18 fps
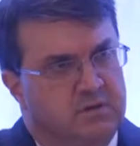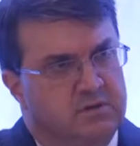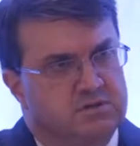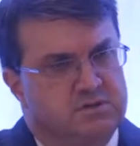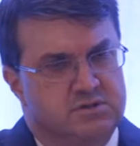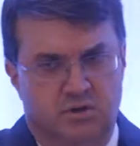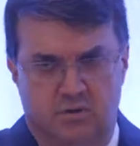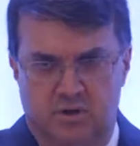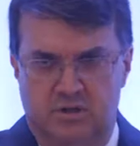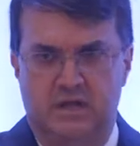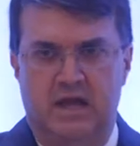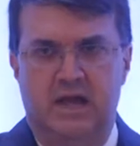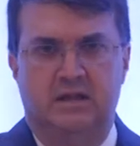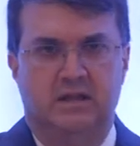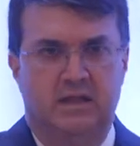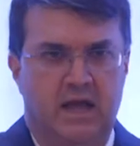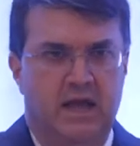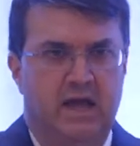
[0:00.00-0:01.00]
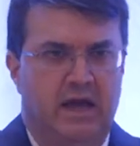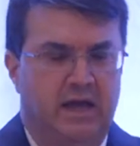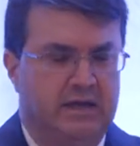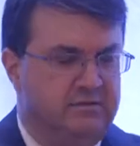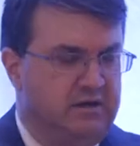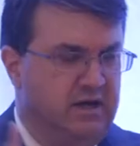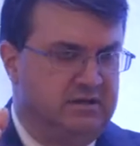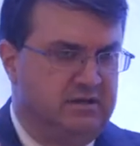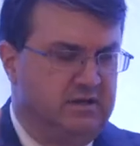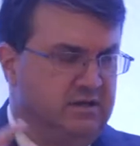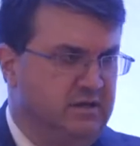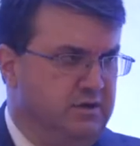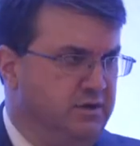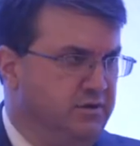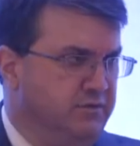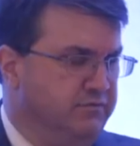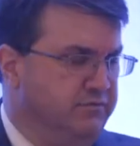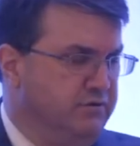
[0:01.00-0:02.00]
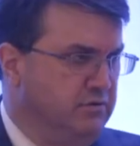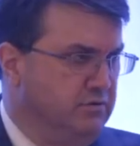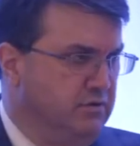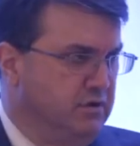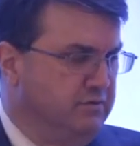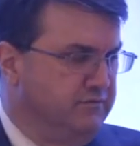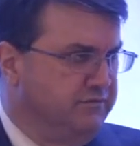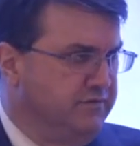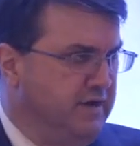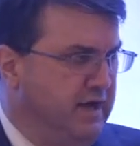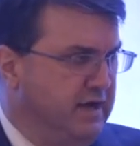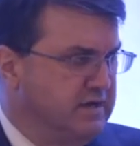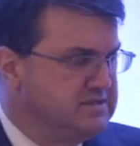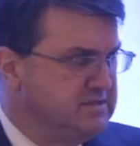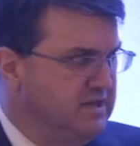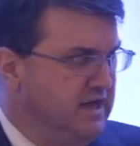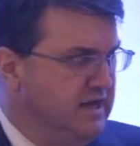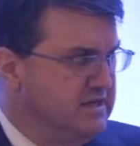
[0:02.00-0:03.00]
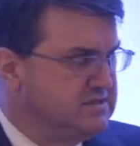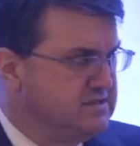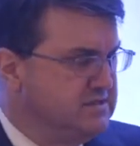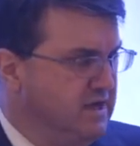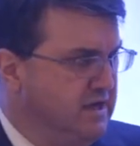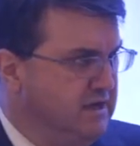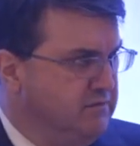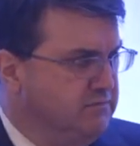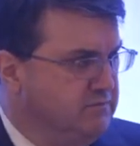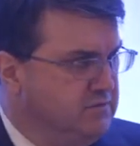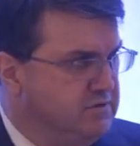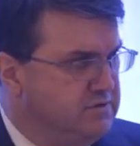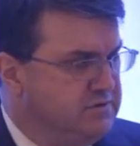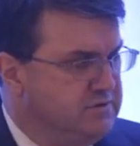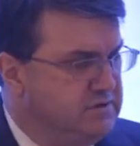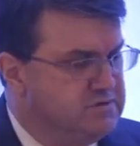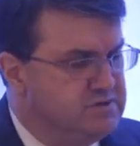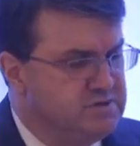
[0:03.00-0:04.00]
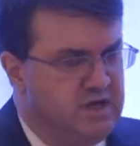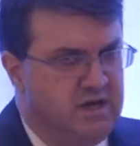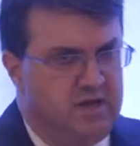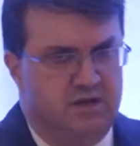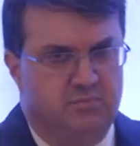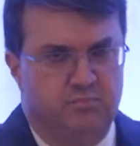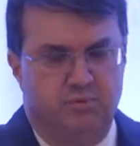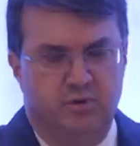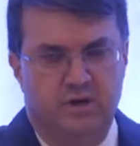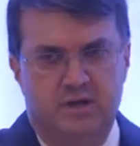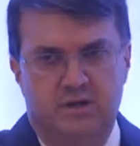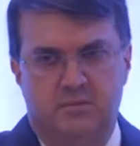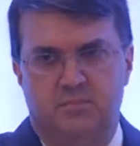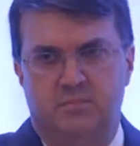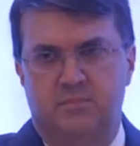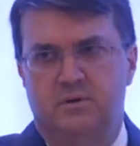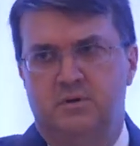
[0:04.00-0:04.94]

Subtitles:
So in that, I did an interview on Fox last night with Shannon Bream.